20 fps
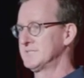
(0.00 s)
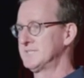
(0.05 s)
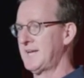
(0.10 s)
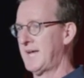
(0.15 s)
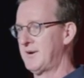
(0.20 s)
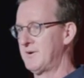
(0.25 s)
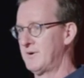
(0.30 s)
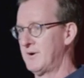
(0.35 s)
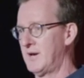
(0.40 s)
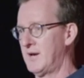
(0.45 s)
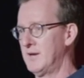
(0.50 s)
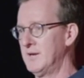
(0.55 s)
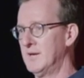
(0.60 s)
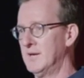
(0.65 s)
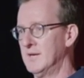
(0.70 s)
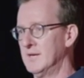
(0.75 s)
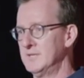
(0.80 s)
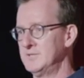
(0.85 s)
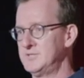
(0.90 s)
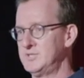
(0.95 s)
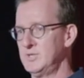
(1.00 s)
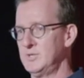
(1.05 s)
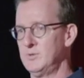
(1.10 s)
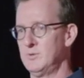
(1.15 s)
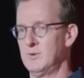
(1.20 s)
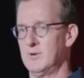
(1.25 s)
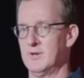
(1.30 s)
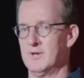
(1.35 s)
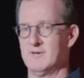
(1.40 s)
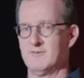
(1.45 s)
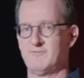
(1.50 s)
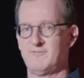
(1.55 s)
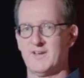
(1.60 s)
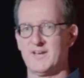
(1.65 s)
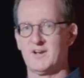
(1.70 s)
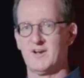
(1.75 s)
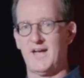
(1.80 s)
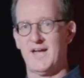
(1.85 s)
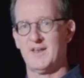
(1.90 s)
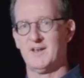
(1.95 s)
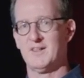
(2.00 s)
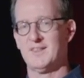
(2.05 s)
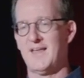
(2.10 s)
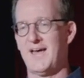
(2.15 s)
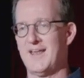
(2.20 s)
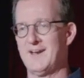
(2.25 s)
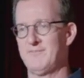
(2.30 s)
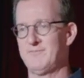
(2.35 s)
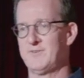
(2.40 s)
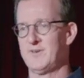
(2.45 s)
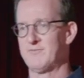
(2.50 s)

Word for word: cetera, to figure out a lot of